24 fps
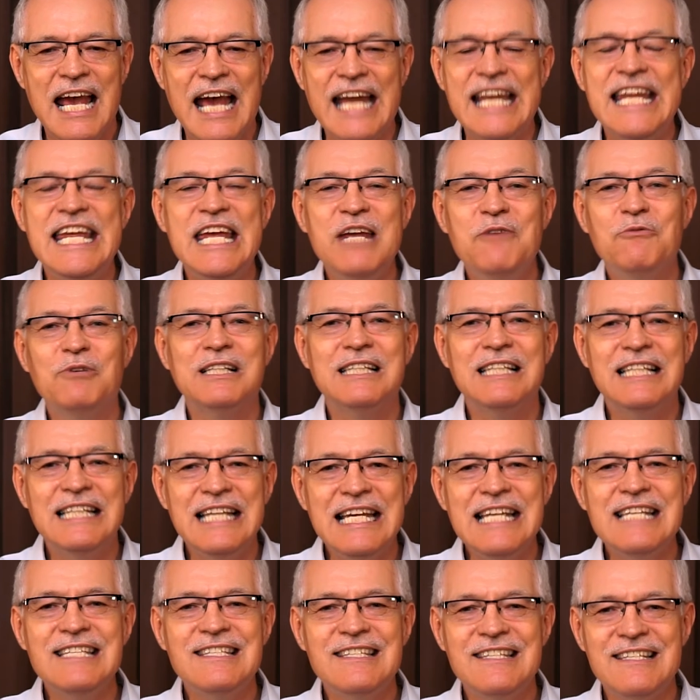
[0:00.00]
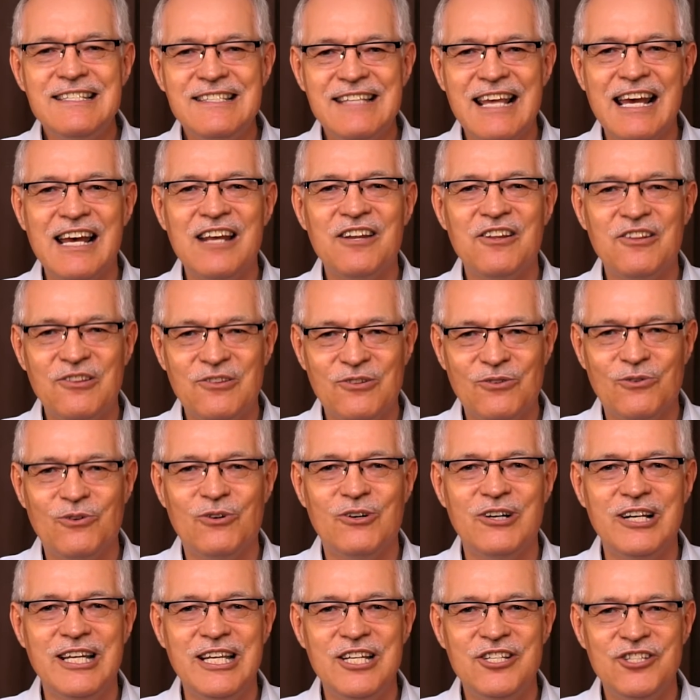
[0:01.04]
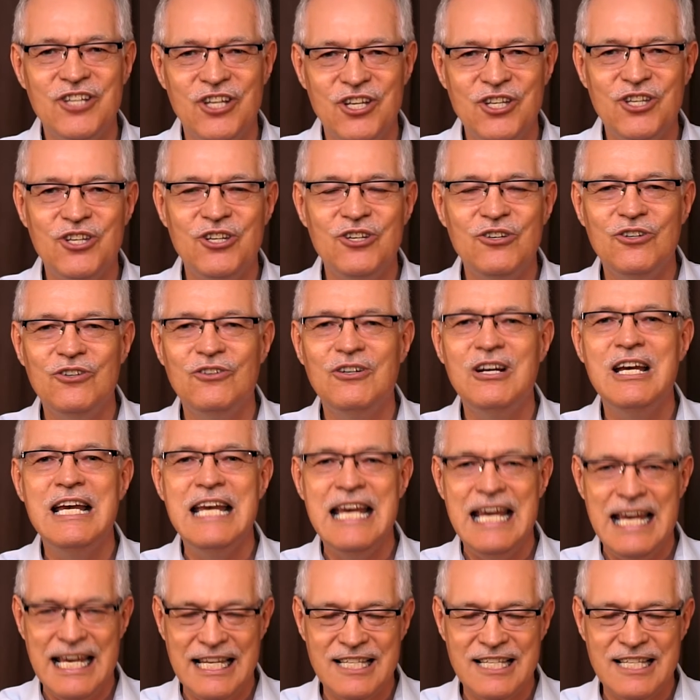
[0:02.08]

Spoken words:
And he releases that authority to you